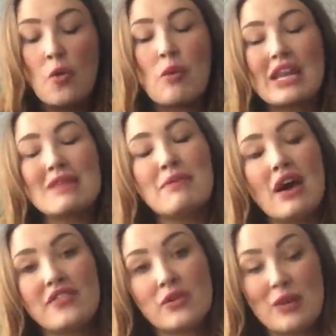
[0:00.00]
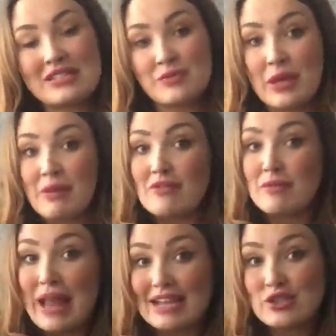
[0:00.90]
One of the perfect ones where you wear
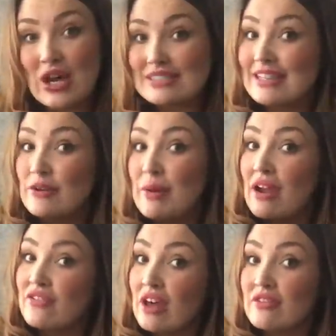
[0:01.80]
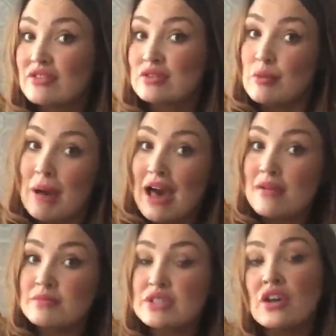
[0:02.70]
black tights, a little pair of loafers or
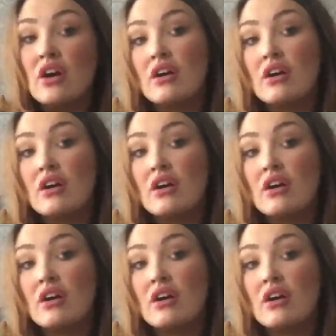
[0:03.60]
pumps,